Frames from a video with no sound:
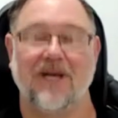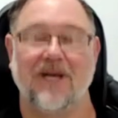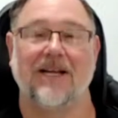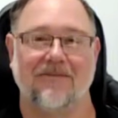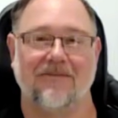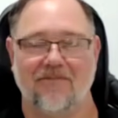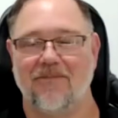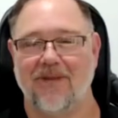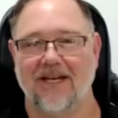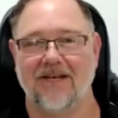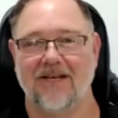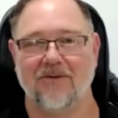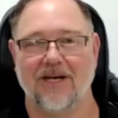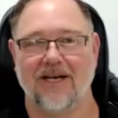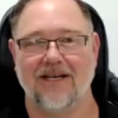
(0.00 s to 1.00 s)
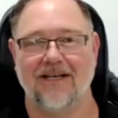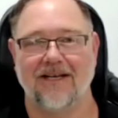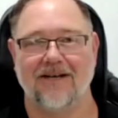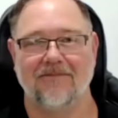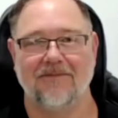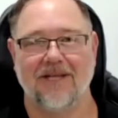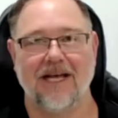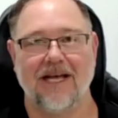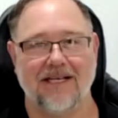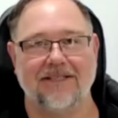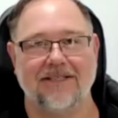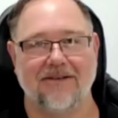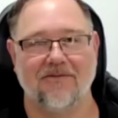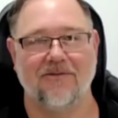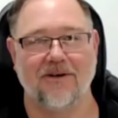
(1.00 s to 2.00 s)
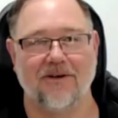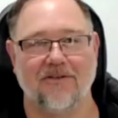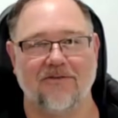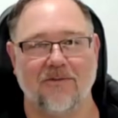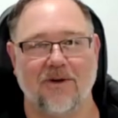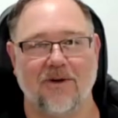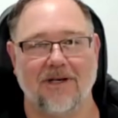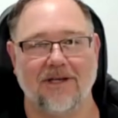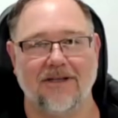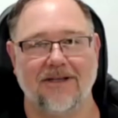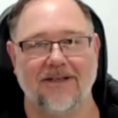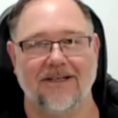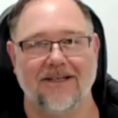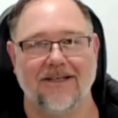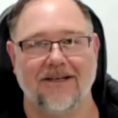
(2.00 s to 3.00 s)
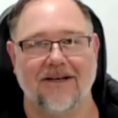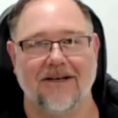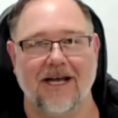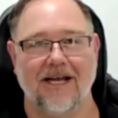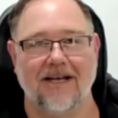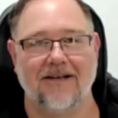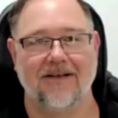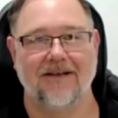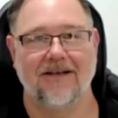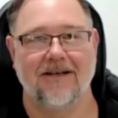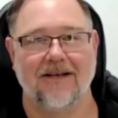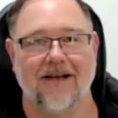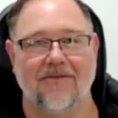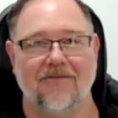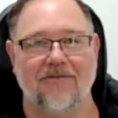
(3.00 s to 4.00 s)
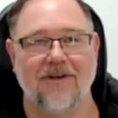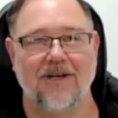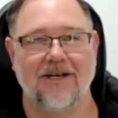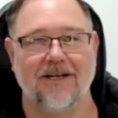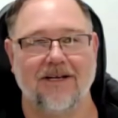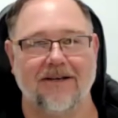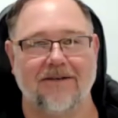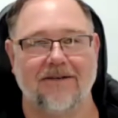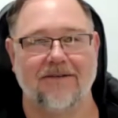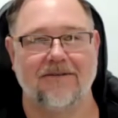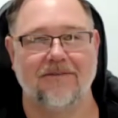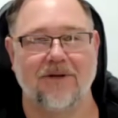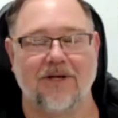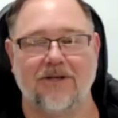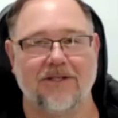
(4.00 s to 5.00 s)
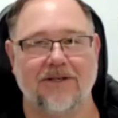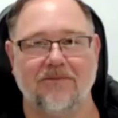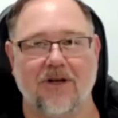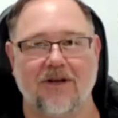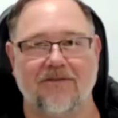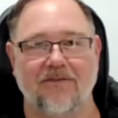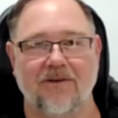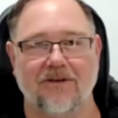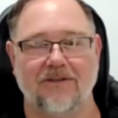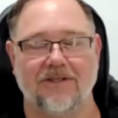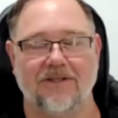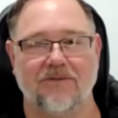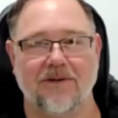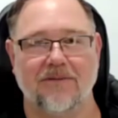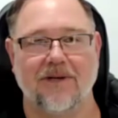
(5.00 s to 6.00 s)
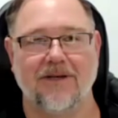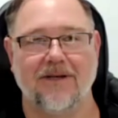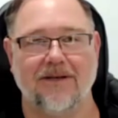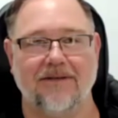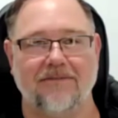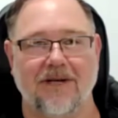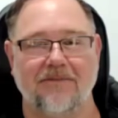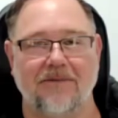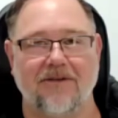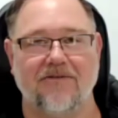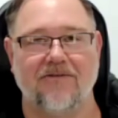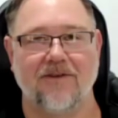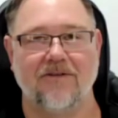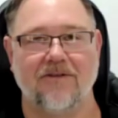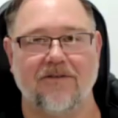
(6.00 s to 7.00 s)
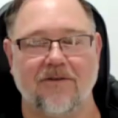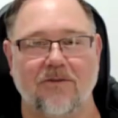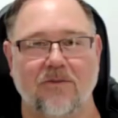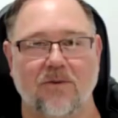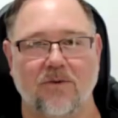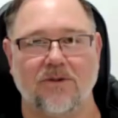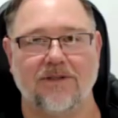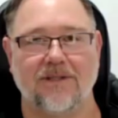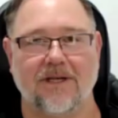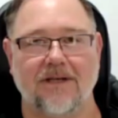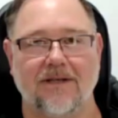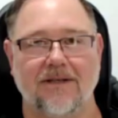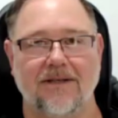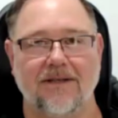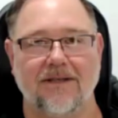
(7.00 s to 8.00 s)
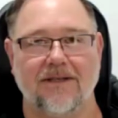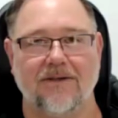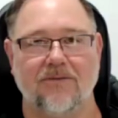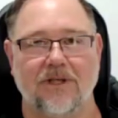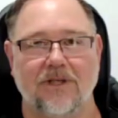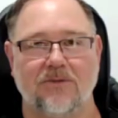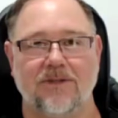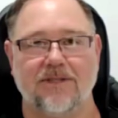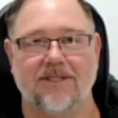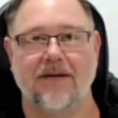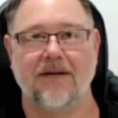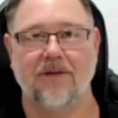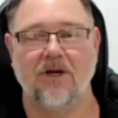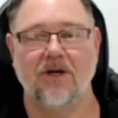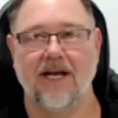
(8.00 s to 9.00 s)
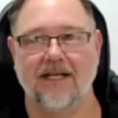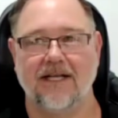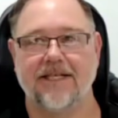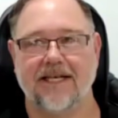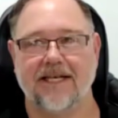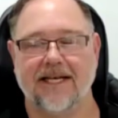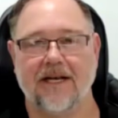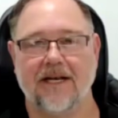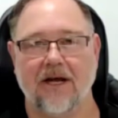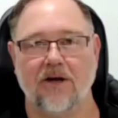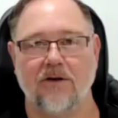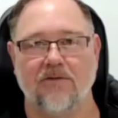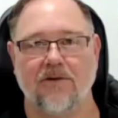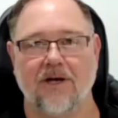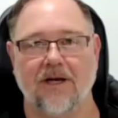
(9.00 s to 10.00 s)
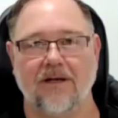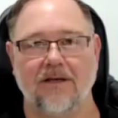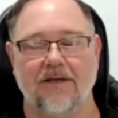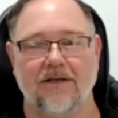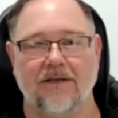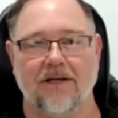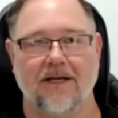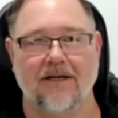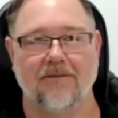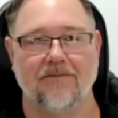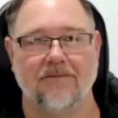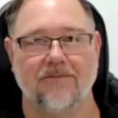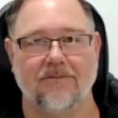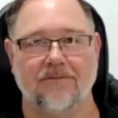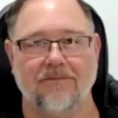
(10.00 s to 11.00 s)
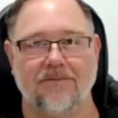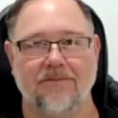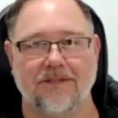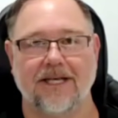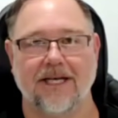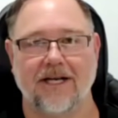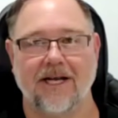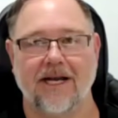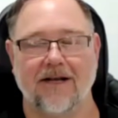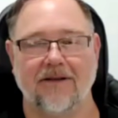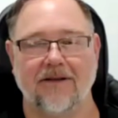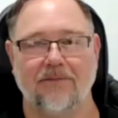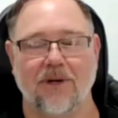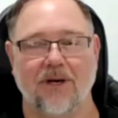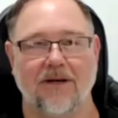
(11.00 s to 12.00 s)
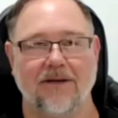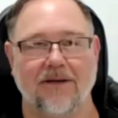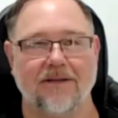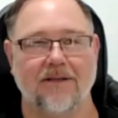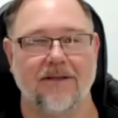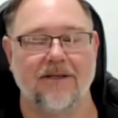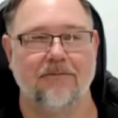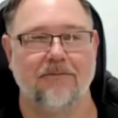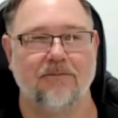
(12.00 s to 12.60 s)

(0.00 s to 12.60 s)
But anyway, that is a fear of mine, and a fear because I'm not a very good swimmer, maybe a fear of the water, which was something I had to get over to get out in the boat.